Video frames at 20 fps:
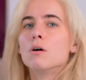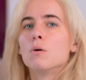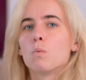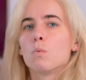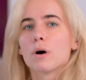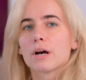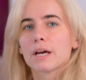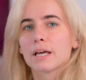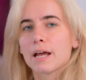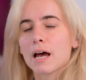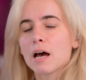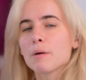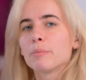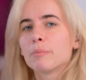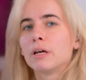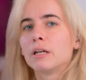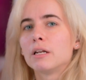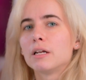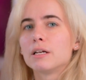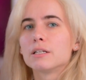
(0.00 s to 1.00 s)
What can
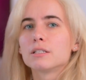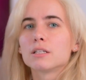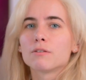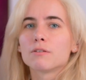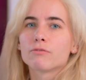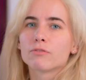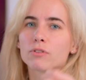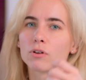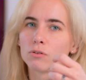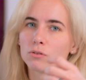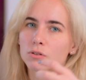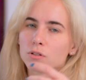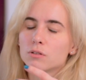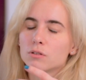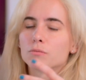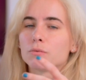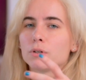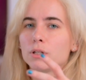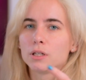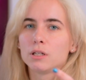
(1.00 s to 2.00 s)
happen is if those
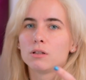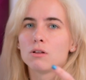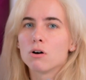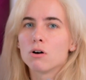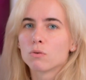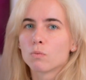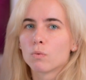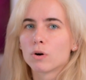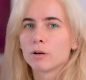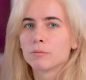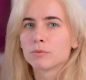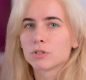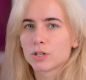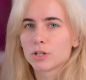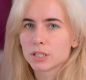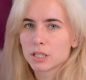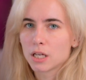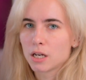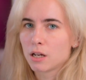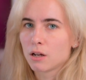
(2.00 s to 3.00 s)
really long worms are
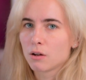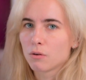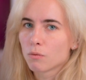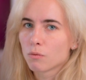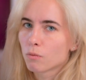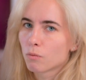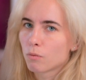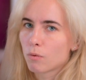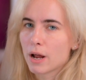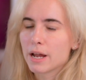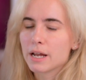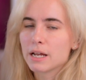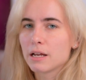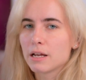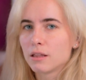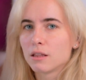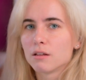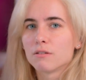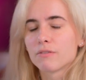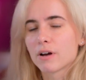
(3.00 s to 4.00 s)
sitting right
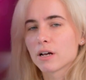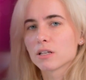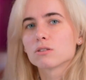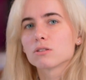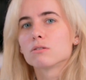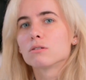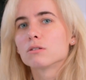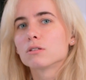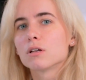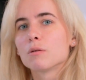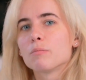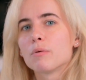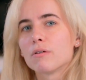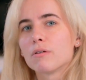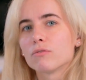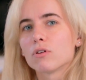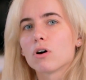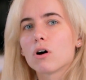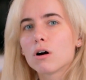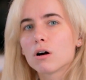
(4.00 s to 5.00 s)
in the vessels
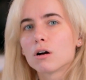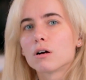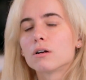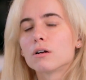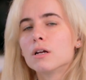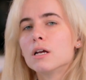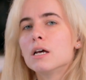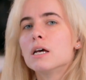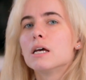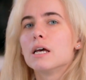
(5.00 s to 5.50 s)
above the heart,